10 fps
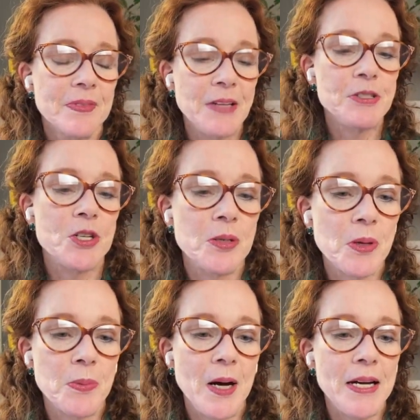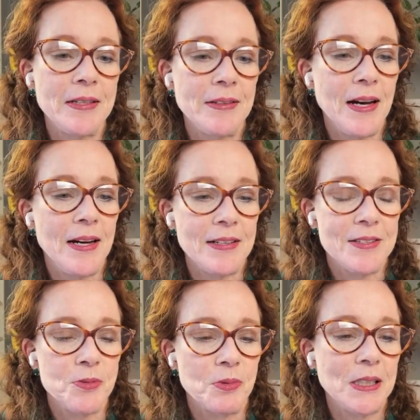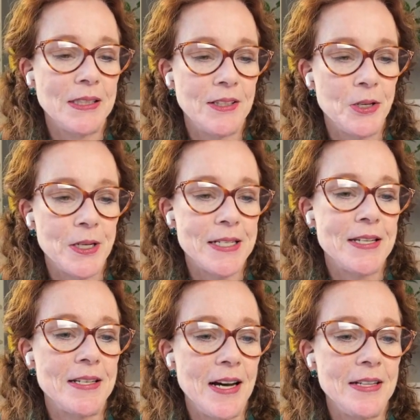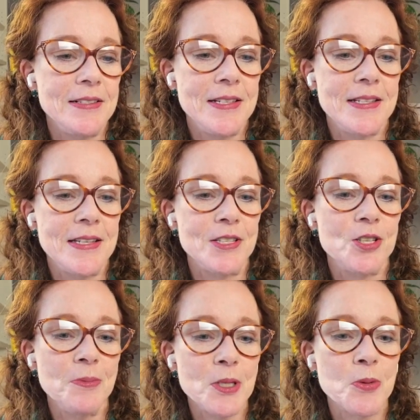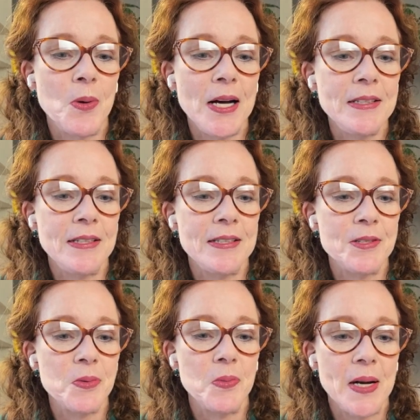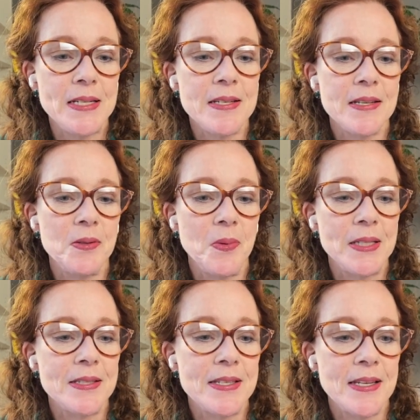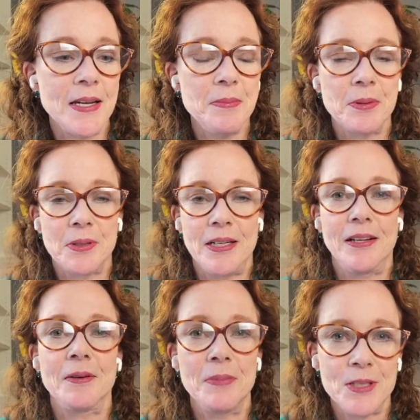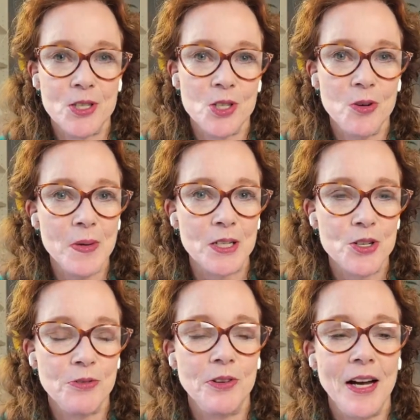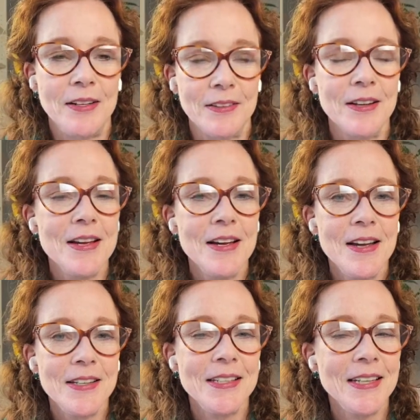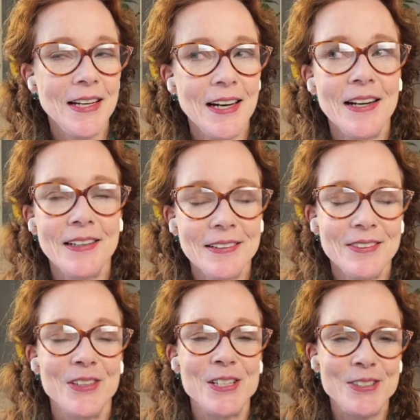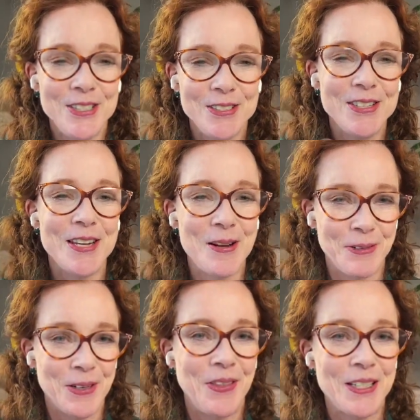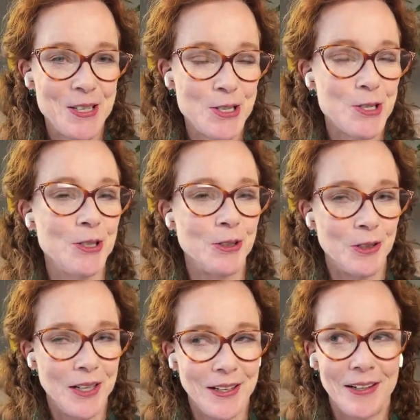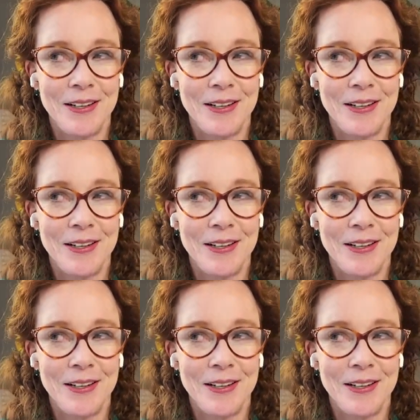Life is Good with Wine is really going tonight. She says, so much wine is wasted when savoring, but so much fun. Yeah, when you do savor, that's true.